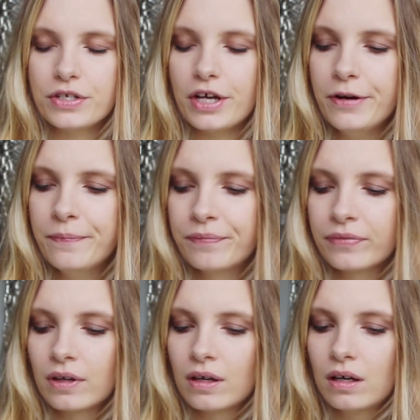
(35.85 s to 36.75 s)
So
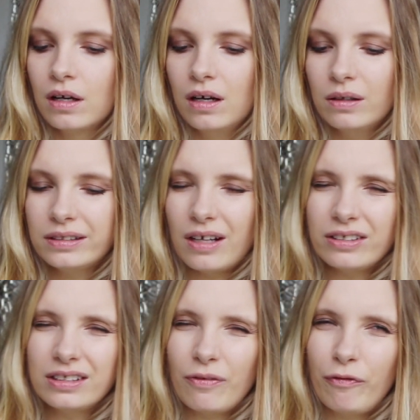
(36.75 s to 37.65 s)
I'm
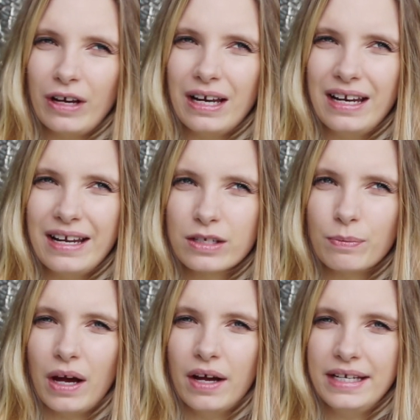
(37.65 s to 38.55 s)
starting to feel a
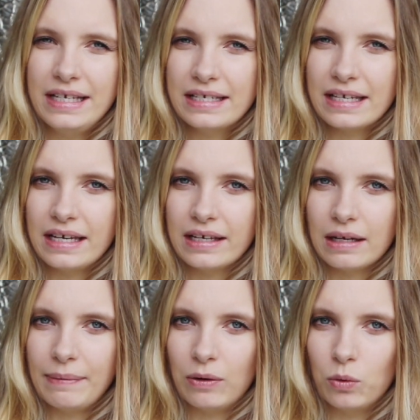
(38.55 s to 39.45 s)
little bit uneasy
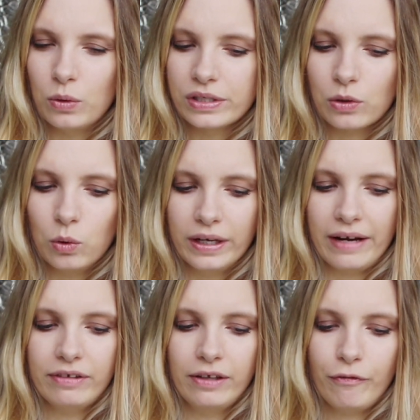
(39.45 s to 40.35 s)
about always calling
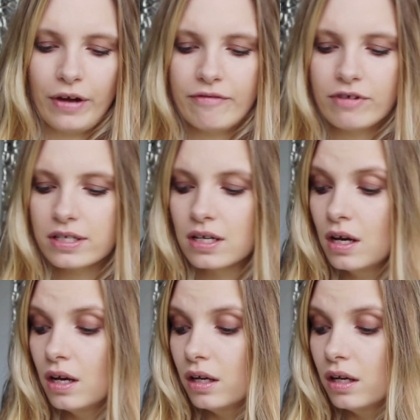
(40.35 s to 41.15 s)
everything favourites.